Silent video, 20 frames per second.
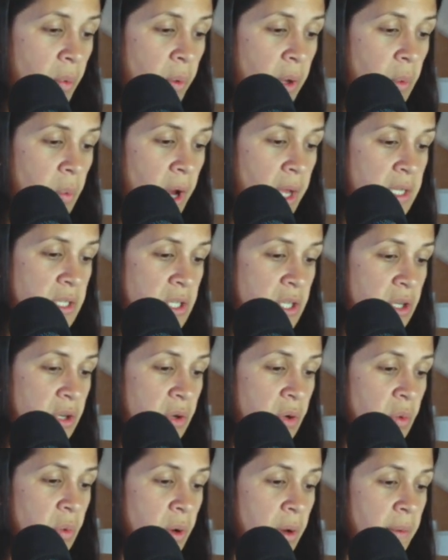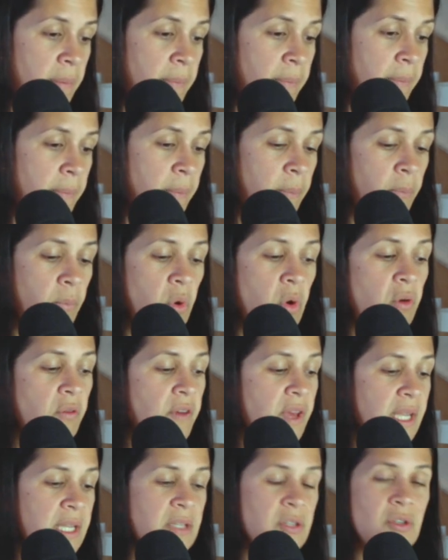we want to move
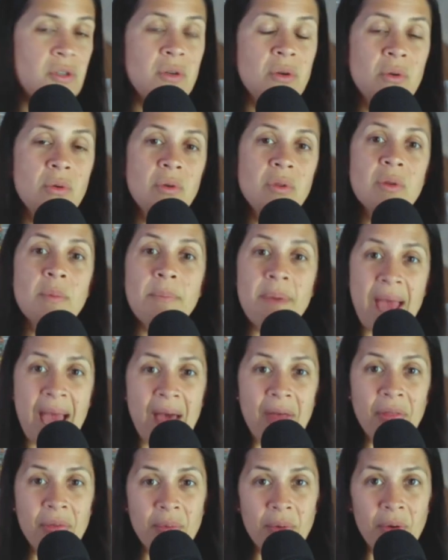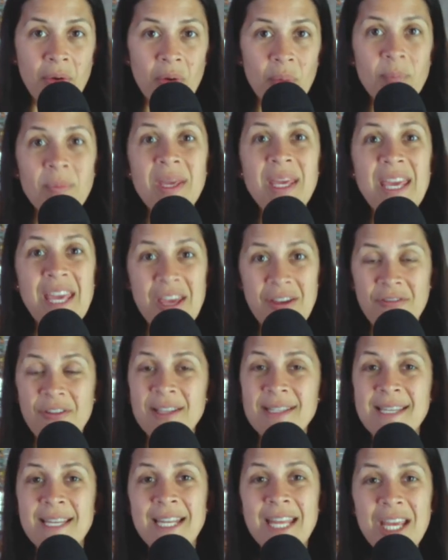it to the bathroom if
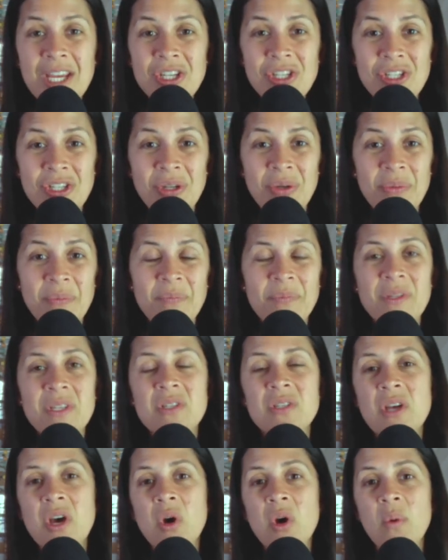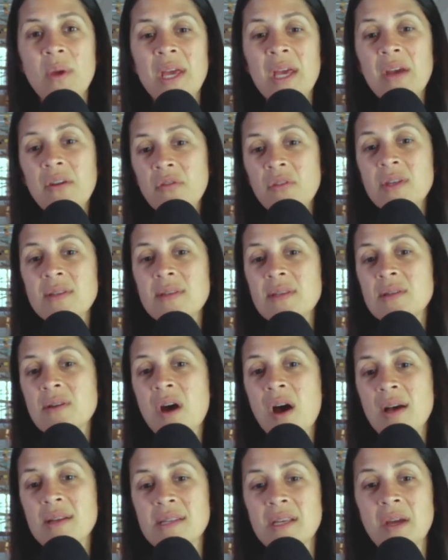it's an issue. So if this is
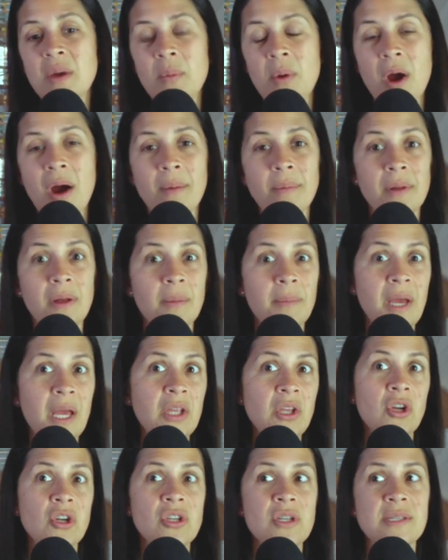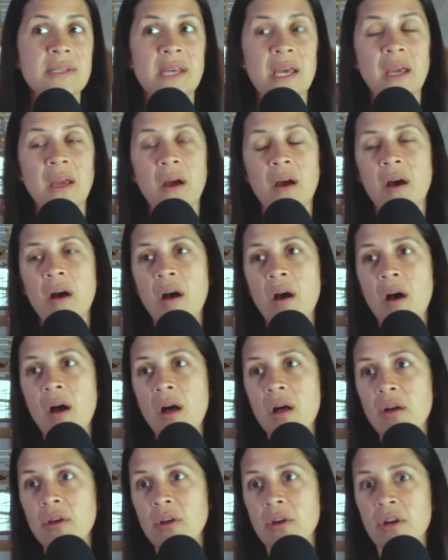causing a problem and you're just like,
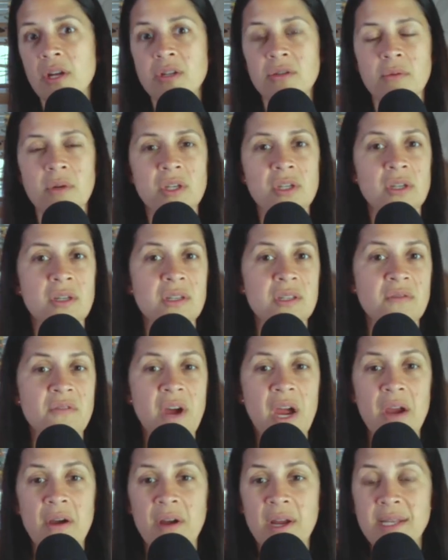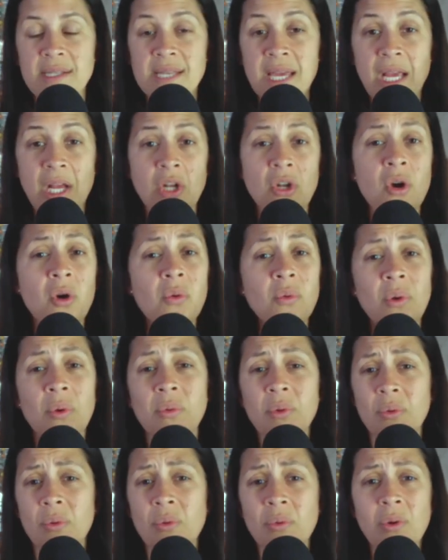all your intuition is firing saying, no, no,
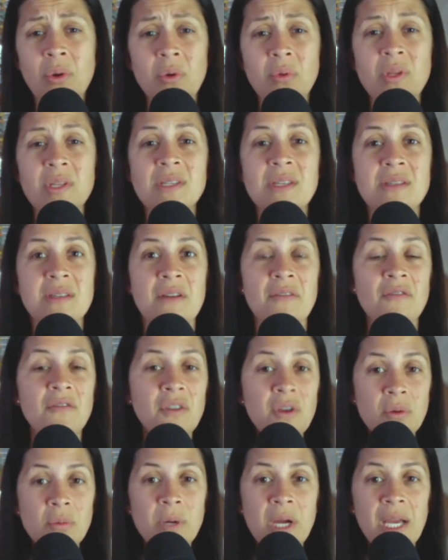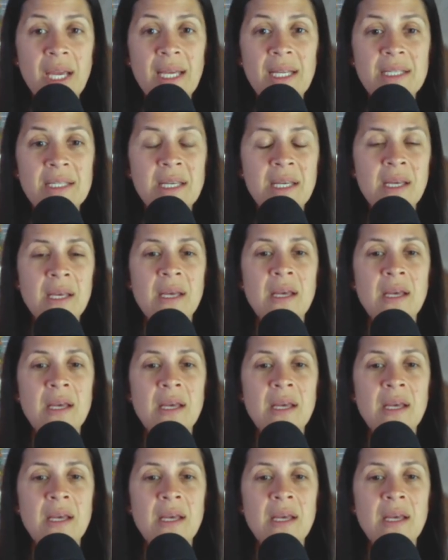no, no, no, this does not feel right,